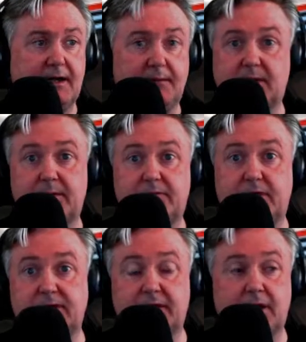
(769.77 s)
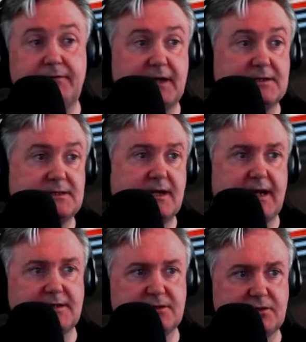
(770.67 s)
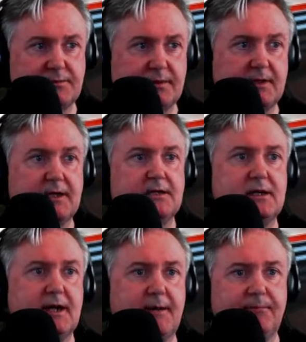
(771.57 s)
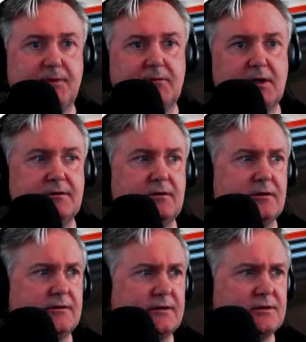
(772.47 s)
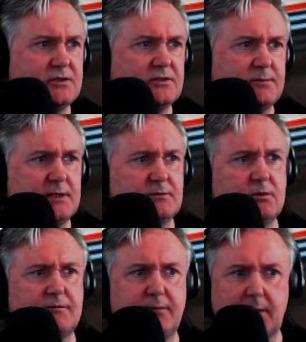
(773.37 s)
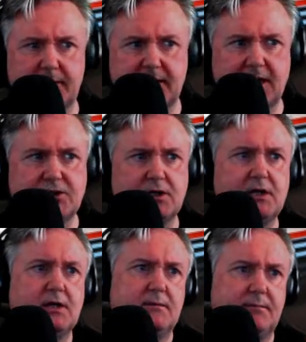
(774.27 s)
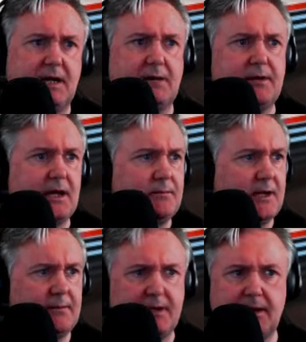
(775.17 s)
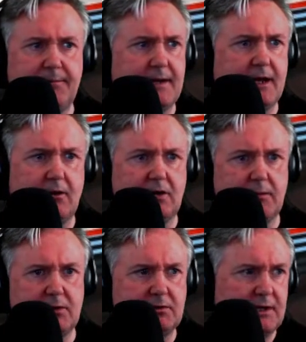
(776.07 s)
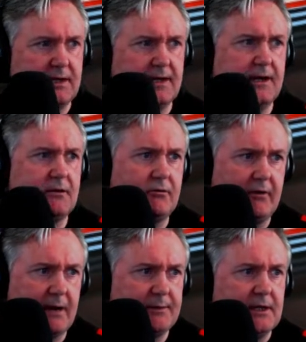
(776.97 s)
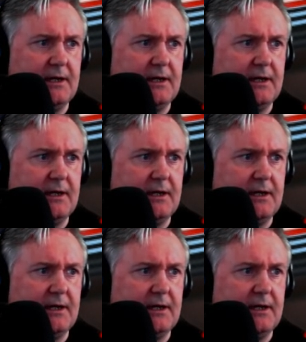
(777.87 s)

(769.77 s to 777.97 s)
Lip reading: probably writing it off against tax or something. Or the decision to submit the work for publication. Blah, blah, blah, blah, blah. Okay, we don't need any of that crap.